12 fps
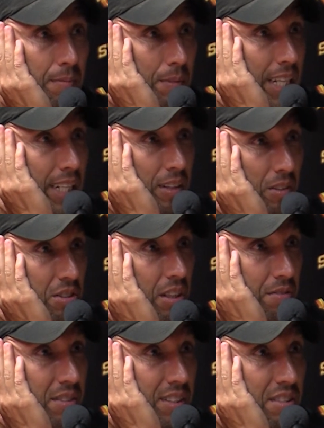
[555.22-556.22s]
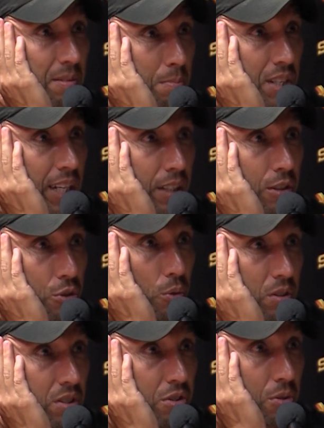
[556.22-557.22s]
getting ourselves into some second and
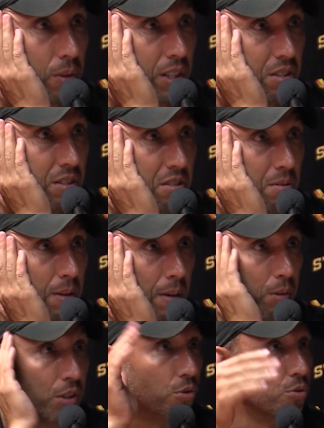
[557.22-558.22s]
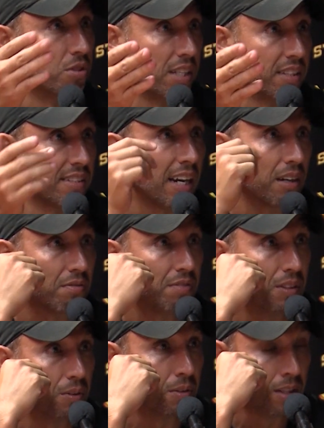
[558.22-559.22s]
short situations to be able to use the entire
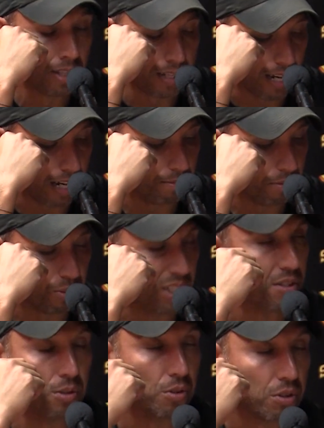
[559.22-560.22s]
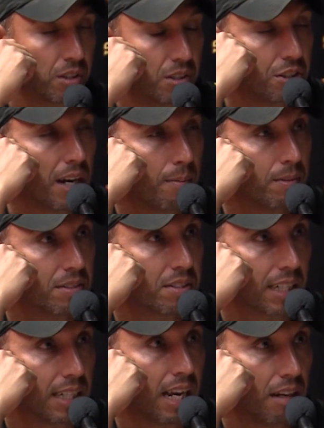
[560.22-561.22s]
field. And we didn't do as good a job in the
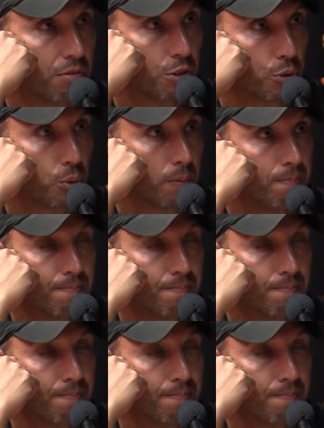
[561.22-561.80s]
second half for sure.